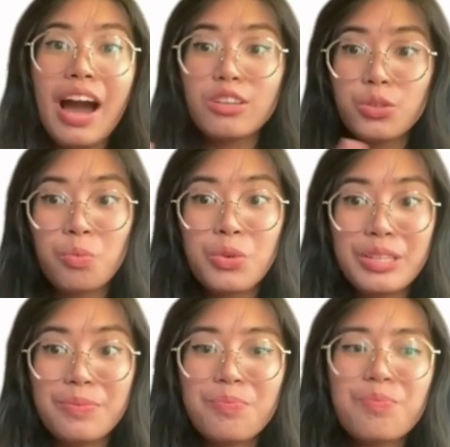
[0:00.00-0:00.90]
wood.
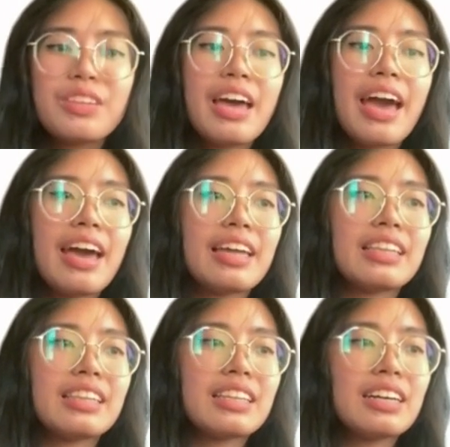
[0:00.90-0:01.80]

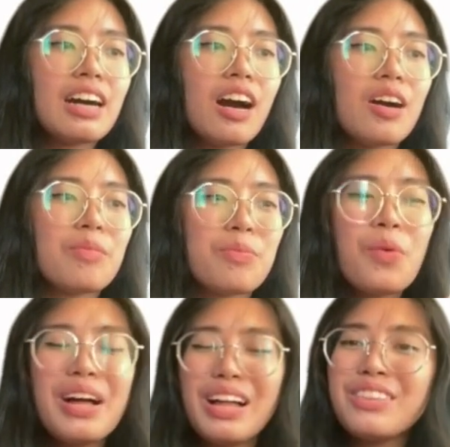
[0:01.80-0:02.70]
And
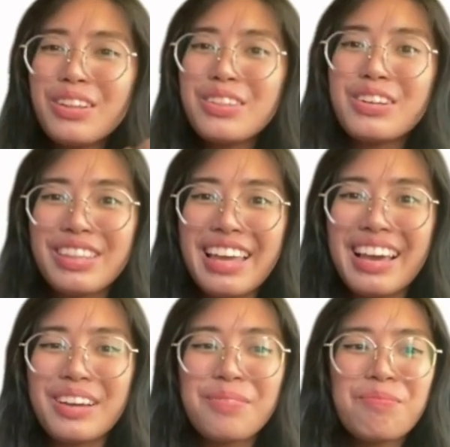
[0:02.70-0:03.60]
another
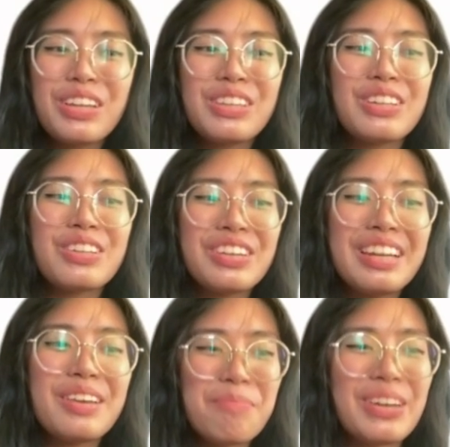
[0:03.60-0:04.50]
really
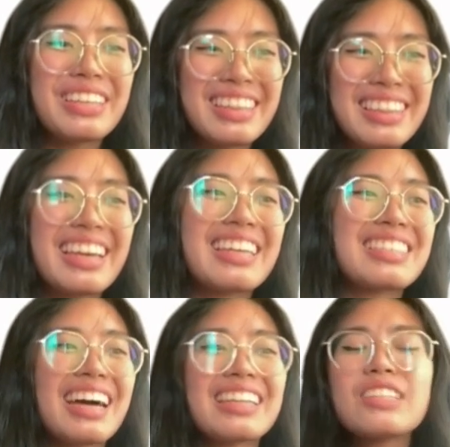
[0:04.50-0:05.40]
important thing is
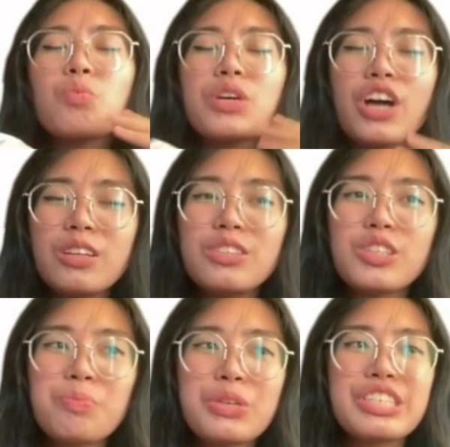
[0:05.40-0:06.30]
that it's
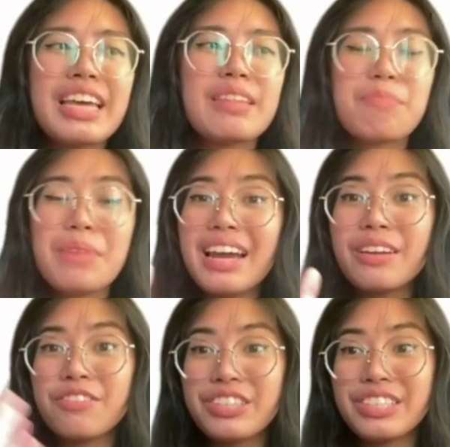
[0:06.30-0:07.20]
100% made out
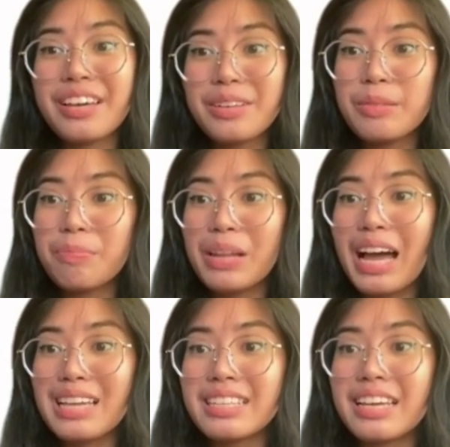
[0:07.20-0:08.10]
of recycled
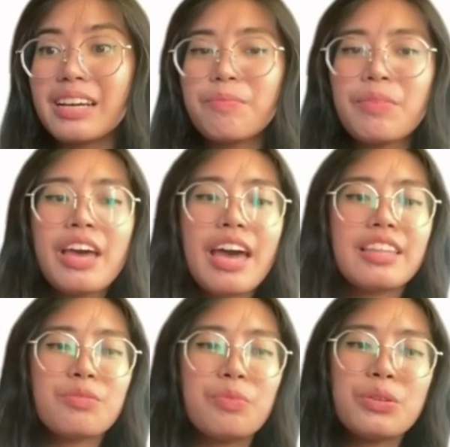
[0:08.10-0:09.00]
plastic,
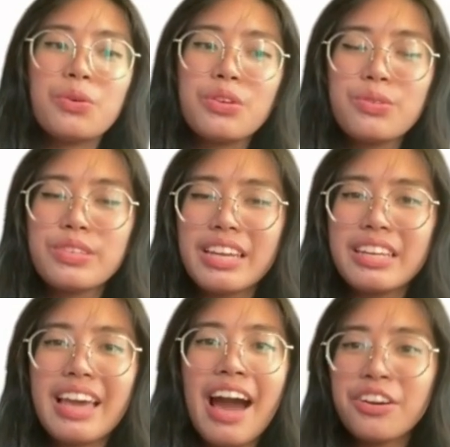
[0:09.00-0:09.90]
and we don't use
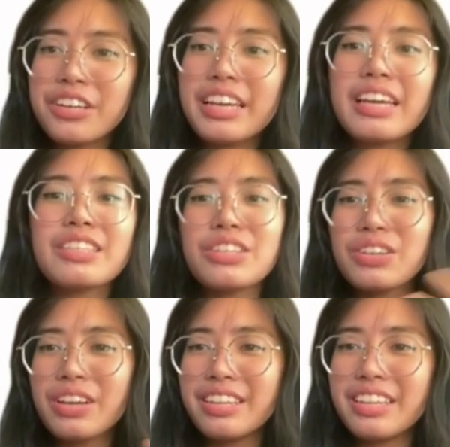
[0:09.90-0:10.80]
any aggregates or
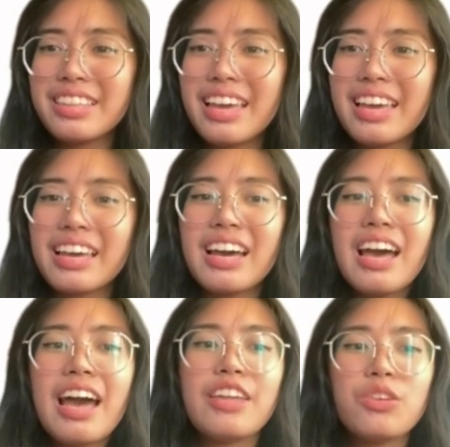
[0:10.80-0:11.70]
anything.
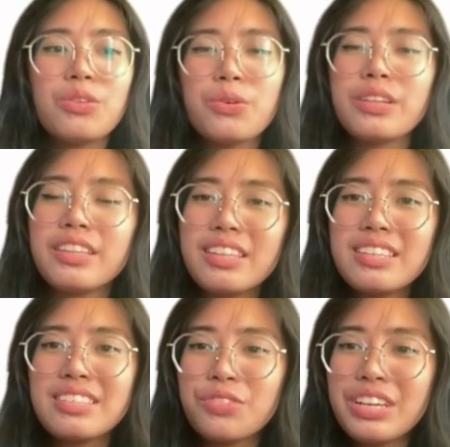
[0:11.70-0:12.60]
And you know that
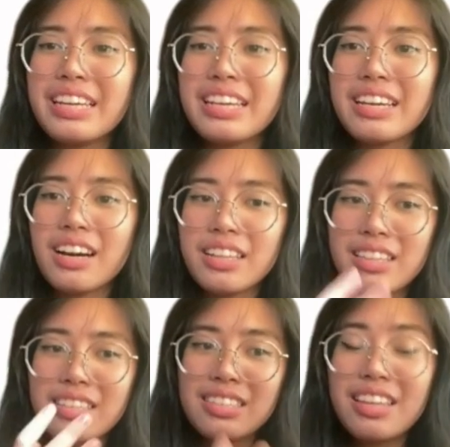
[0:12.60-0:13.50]
this
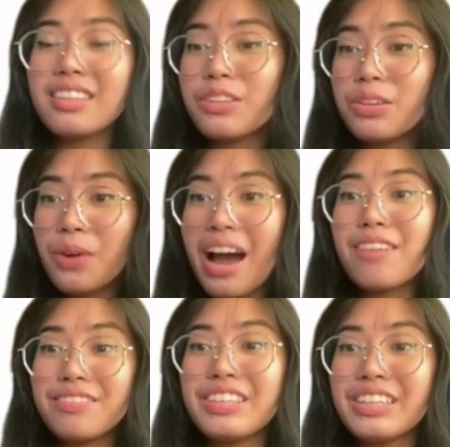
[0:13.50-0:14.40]
thing that you
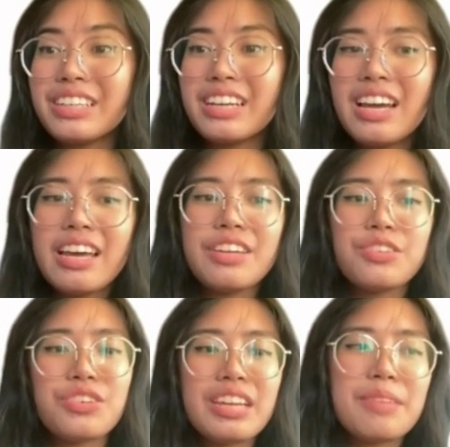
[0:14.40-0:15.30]
have here is
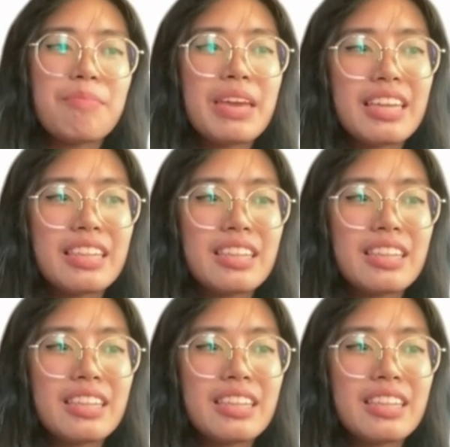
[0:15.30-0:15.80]
really made